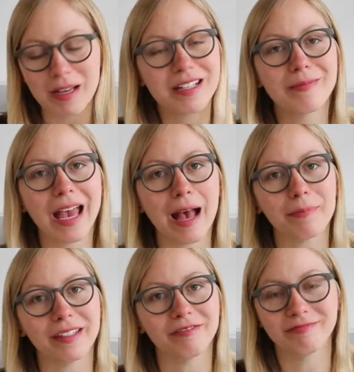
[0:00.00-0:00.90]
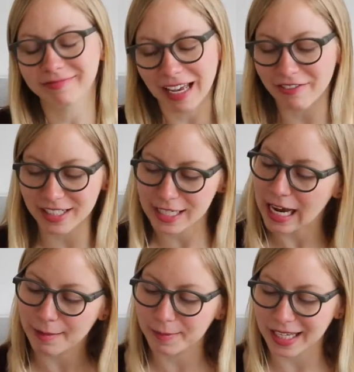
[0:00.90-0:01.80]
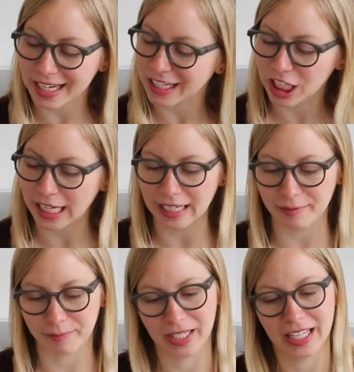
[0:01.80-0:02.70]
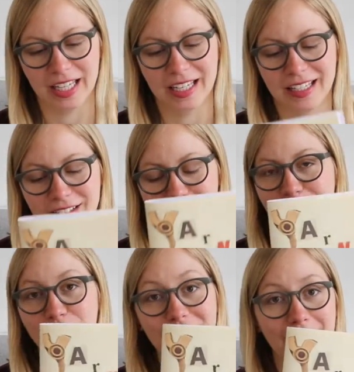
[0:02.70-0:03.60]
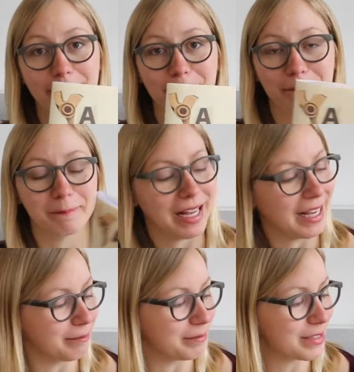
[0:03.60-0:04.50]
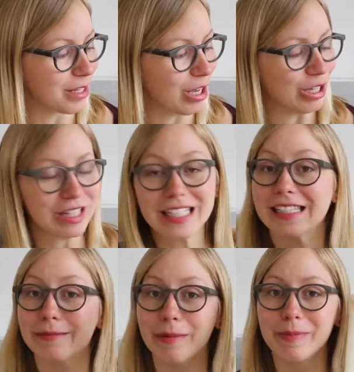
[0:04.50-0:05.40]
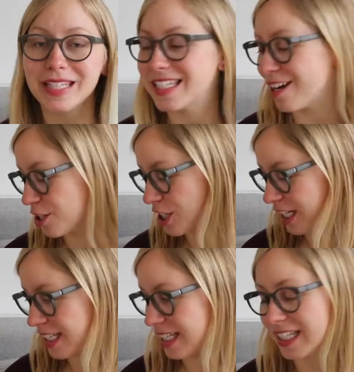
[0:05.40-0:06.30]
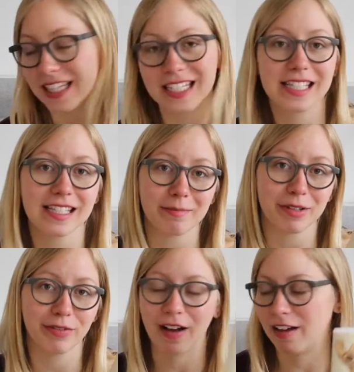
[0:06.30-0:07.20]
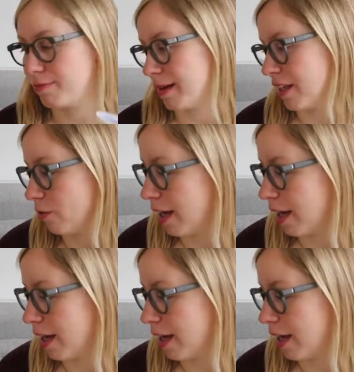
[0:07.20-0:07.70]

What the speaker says: makes me happy every time that I look at it. So yeah, so this is Mimi's Yarnchix zine. This is number 5, by the